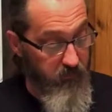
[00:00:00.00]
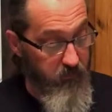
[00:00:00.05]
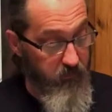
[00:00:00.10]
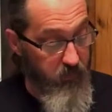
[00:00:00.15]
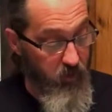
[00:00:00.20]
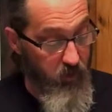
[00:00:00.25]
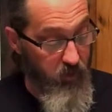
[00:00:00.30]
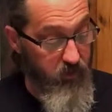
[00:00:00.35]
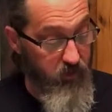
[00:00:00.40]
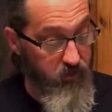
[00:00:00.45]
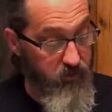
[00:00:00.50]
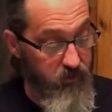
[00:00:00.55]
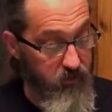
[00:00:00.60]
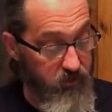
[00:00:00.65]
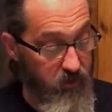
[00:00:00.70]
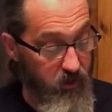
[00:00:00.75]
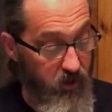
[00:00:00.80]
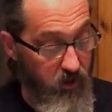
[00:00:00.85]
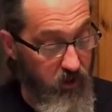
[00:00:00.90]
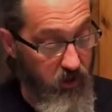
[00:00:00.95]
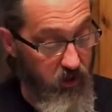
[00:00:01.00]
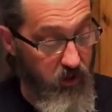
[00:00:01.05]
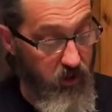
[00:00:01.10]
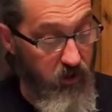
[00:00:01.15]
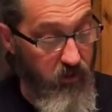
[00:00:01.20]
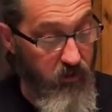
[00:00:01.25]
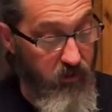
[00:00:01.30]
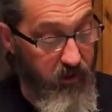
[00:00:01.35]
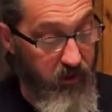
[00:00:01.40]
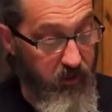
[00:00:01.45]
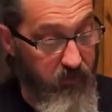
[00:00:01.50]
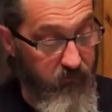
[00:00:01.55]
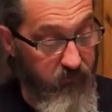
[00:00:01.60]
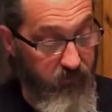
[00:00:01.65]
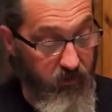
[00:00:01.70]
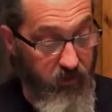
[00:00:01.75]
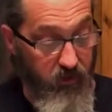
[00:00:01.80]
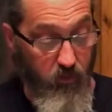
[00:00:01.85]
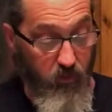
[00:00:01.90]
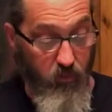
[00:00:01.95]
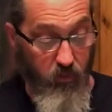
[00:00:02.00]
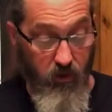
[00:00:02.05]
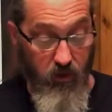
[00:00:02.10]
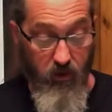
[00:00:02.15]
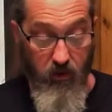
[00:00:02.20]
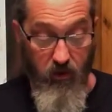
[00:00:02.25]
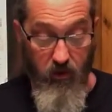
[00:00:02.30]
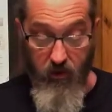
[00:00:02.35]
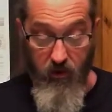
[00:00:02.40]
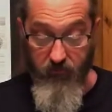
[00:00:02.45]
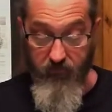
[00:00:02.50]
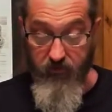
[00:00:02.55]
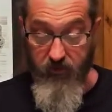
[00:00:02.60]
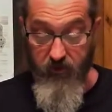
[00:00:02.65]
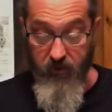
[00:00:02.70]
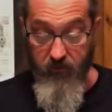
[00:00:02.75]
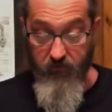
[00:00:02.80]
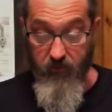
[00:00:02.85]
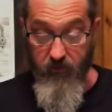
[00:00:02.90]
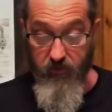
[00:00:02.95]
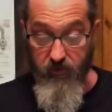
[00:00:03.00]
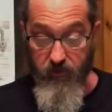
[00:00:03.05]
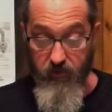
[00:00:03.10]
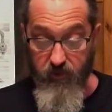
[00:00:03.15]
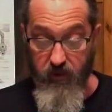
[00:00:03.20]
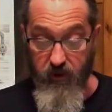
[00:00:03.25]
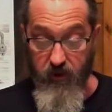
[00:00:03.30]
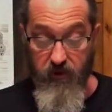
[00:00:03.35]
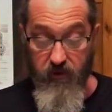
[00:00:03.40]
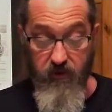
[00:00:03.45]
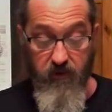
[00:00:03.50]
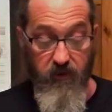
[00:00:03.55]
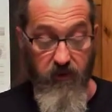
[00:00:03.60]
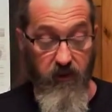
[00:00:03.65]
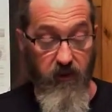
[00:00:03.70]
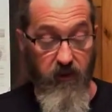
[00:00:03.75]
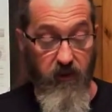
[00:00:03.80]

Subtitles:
Parts are called out very well off the different trees,